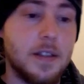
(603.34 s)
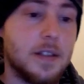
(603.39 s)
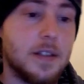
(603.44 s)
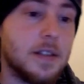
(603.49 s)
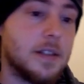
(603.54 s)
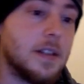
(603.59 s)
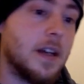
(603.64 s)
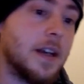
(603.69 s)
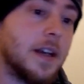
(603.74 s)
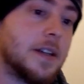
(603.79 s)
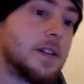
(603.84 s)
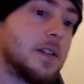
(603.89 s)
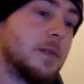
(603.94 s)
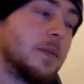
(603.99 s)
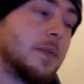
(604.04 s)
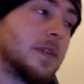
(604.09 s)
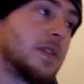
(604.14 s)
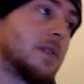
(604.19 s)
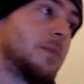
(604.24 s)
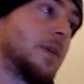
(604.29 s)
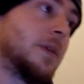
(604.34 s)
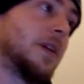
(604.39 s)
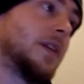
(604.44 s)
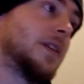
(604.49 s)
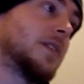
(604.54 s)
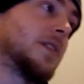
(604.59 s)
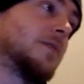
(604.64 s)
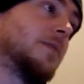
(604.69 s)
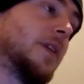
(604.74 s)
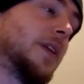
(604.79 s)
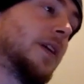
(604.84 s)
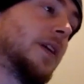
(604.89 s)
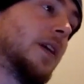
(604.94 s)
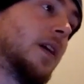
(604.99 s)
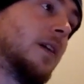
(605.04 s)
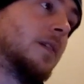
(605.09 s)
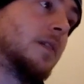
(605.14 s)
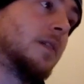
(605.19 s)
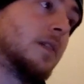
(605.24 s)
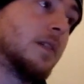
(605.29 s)
she decided she wants to be in this
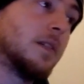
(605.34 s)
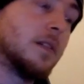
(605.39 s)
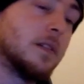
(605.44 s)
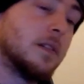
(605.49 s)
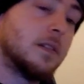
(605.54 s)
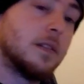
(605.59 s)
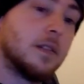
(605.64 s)
video.